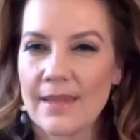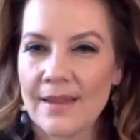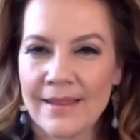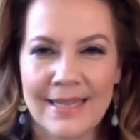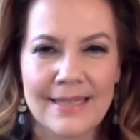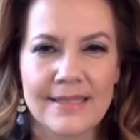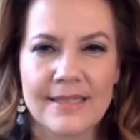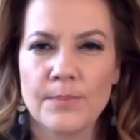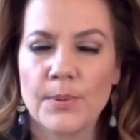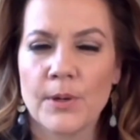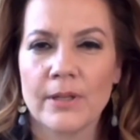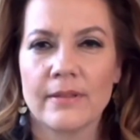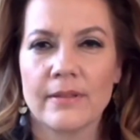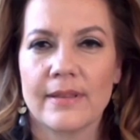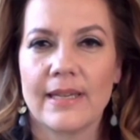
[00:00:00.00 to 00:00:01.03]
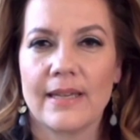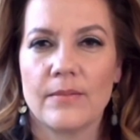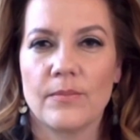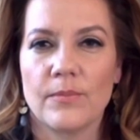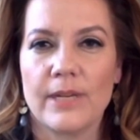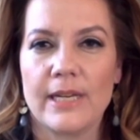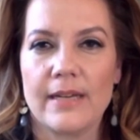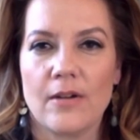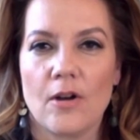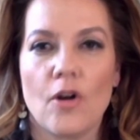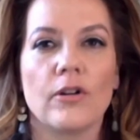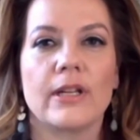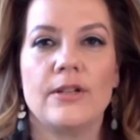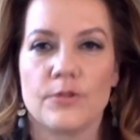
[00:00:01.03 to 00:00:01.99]
I think it's important that we
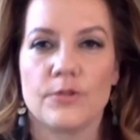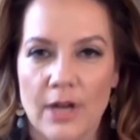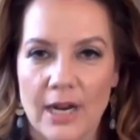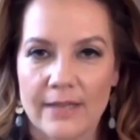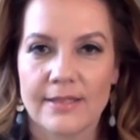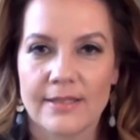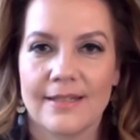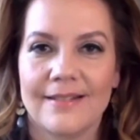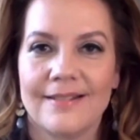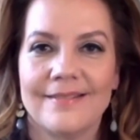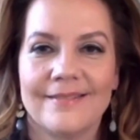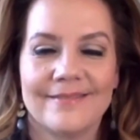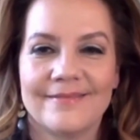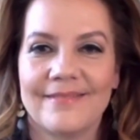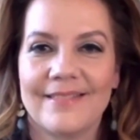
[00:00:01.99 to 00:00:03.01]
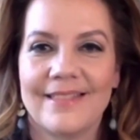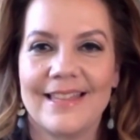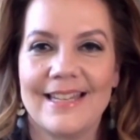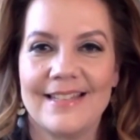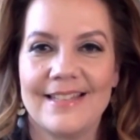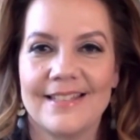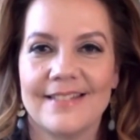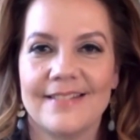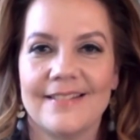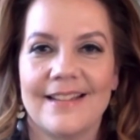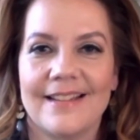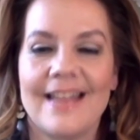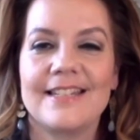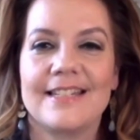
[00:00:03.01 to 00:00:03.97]
all can trust these
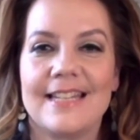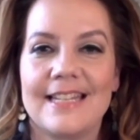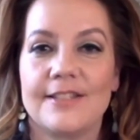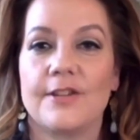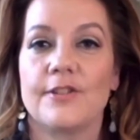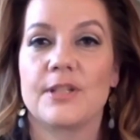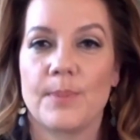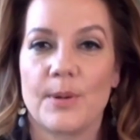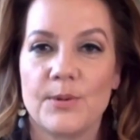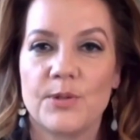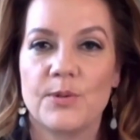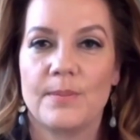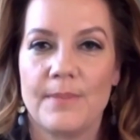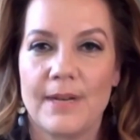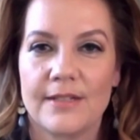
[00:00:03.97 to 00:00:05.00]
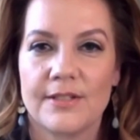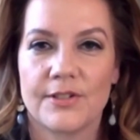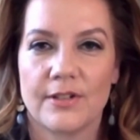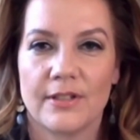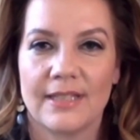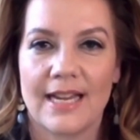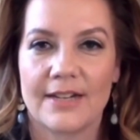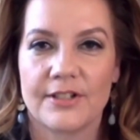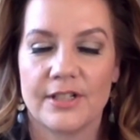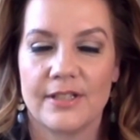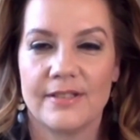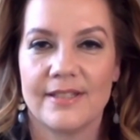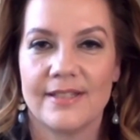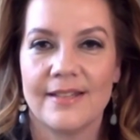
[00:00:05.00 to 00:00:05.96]
entities that are supposed to administer
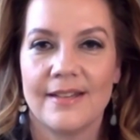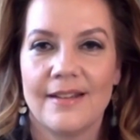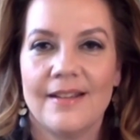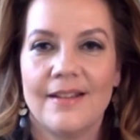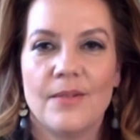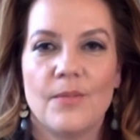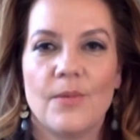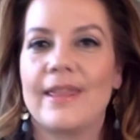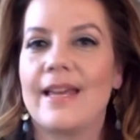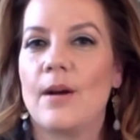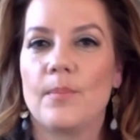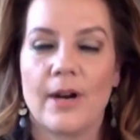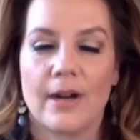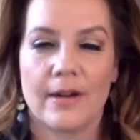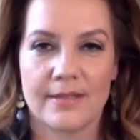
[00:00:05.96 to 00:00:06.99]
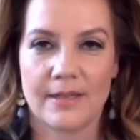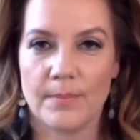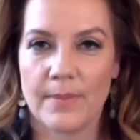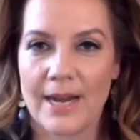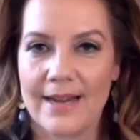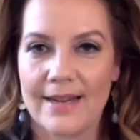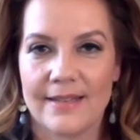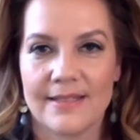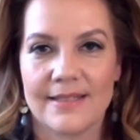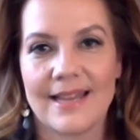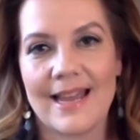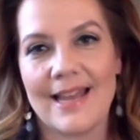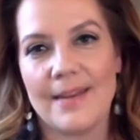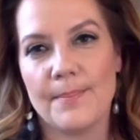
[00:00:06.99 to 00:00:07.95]
elections without partisan bias.
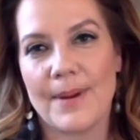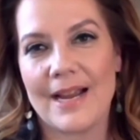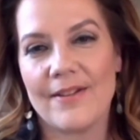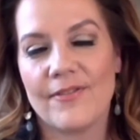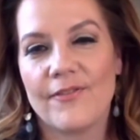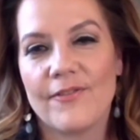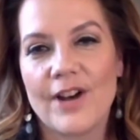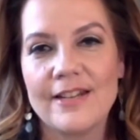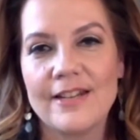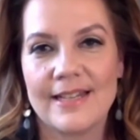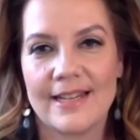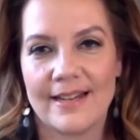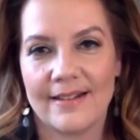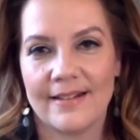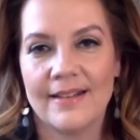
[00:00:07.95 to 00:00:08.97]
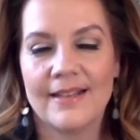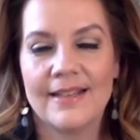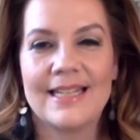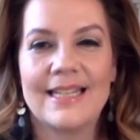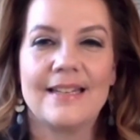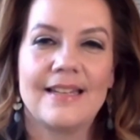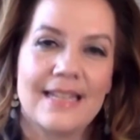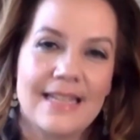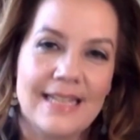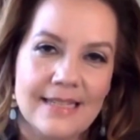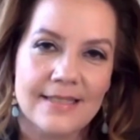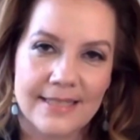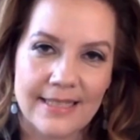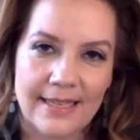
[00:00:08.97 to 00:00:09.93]
And by funding in
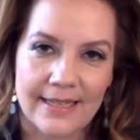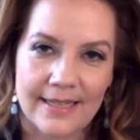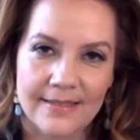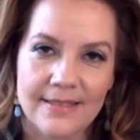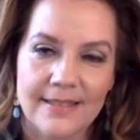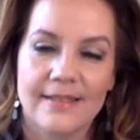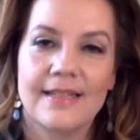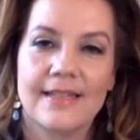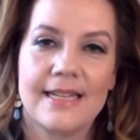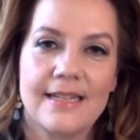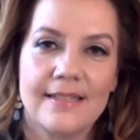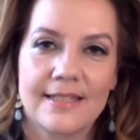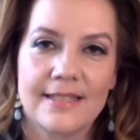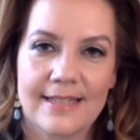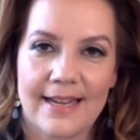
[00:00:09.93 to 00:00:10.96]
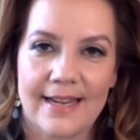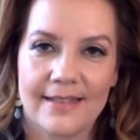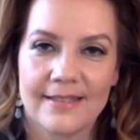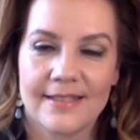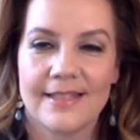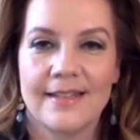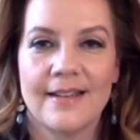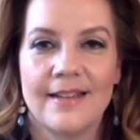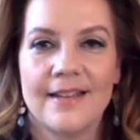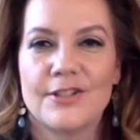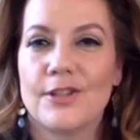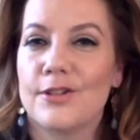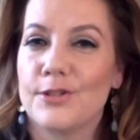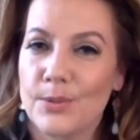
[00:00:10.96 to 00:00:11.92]
key cities and key states
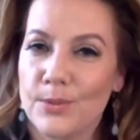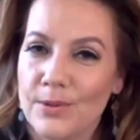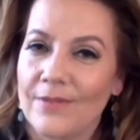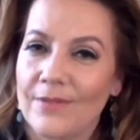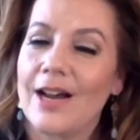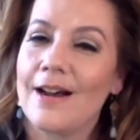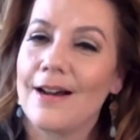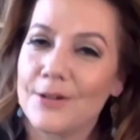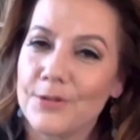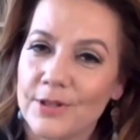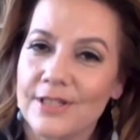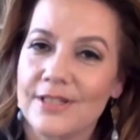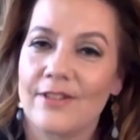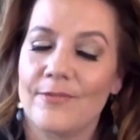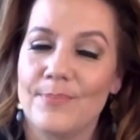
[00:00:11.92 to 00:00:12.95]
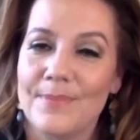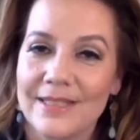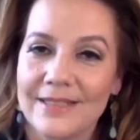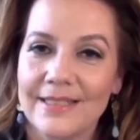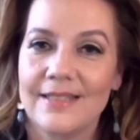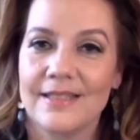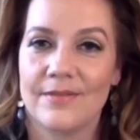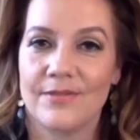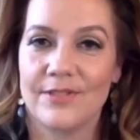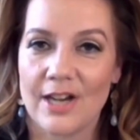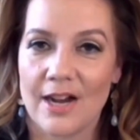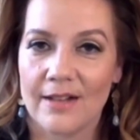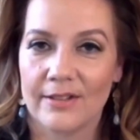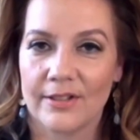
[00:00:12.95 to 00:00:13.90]
to the tune of hundreds of millions of
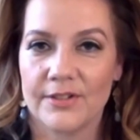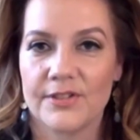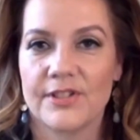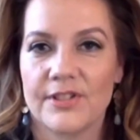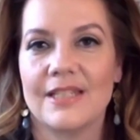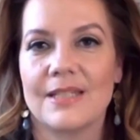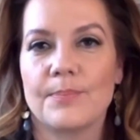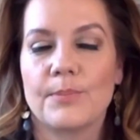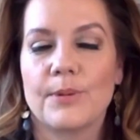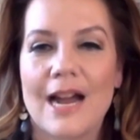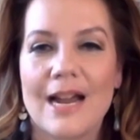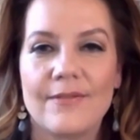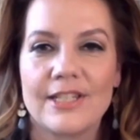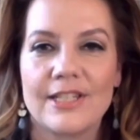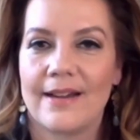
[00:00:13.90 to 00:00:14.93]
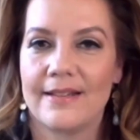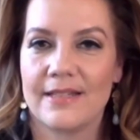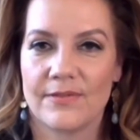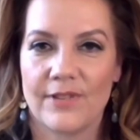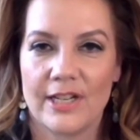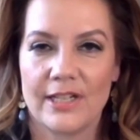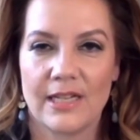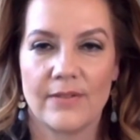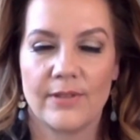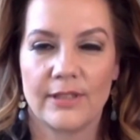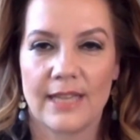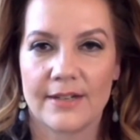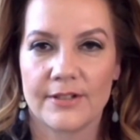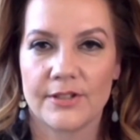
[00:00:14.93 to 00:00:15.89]
dollars, this privatized funding of
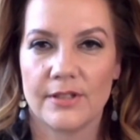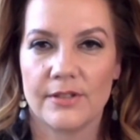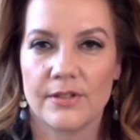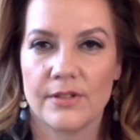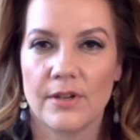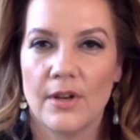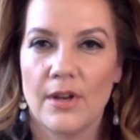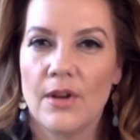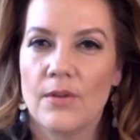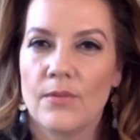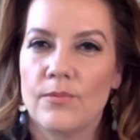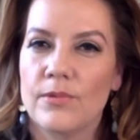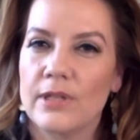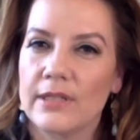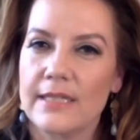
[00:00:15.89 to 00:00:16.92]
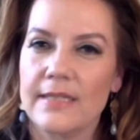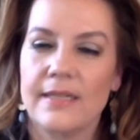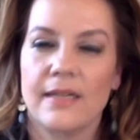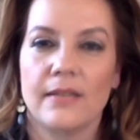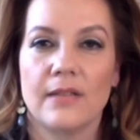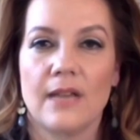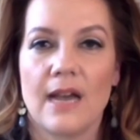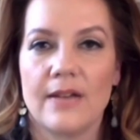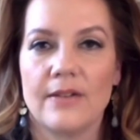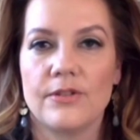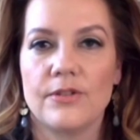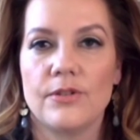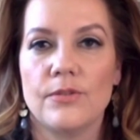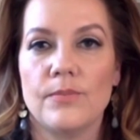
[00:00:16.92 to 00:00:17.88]
elections really did a lot
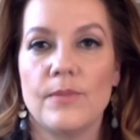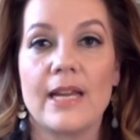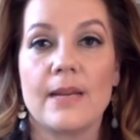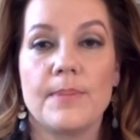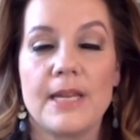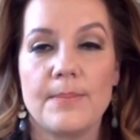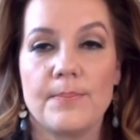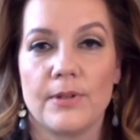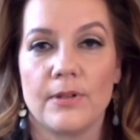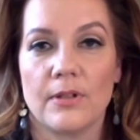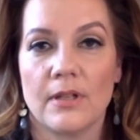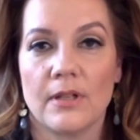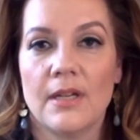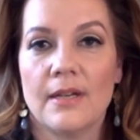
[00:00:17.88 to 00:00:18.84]
to make people